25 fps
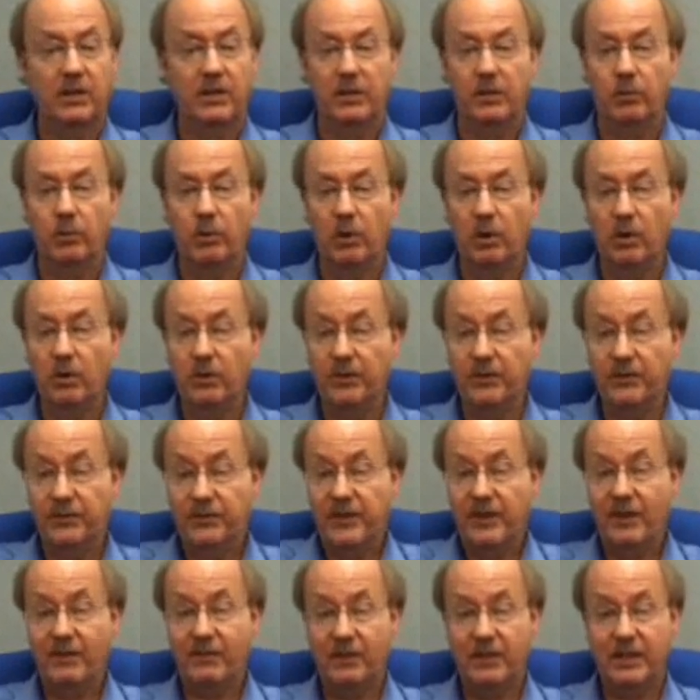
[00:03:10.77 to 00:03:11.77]
The world is
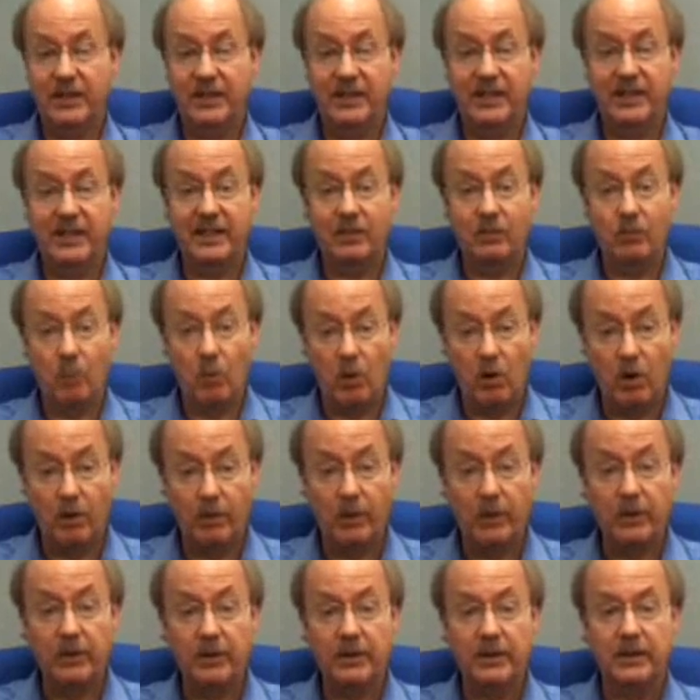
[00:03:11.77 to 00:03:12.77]
definitely getting
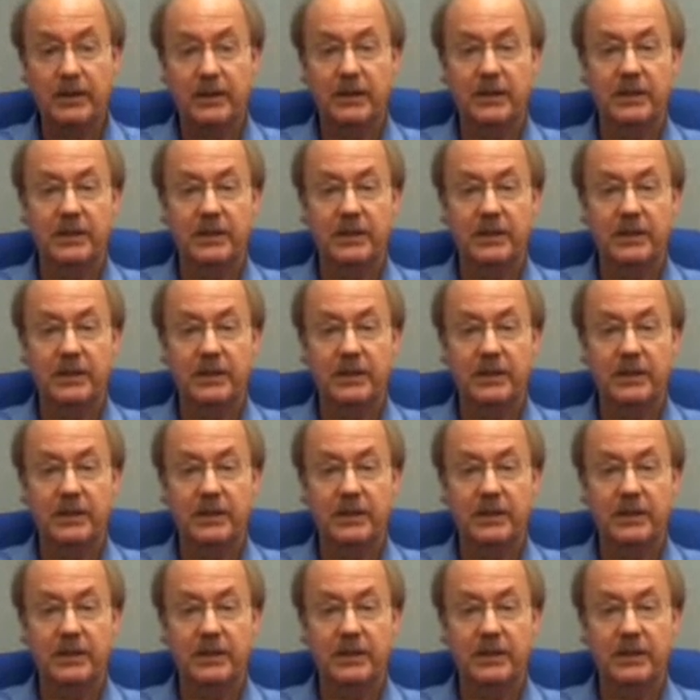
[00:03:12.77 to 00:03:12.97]
warmer,